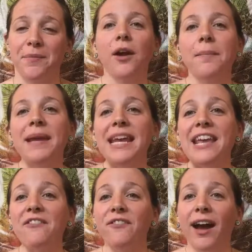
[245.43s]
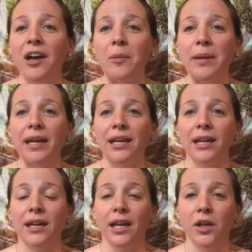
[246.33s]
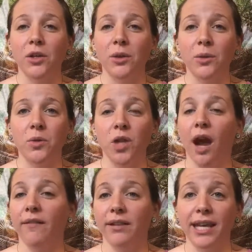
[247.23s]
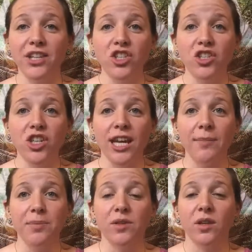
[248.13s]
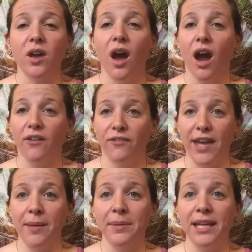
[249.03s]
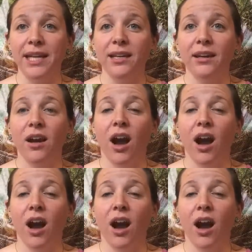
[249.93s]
Our immediate environment includes our relationships, our family,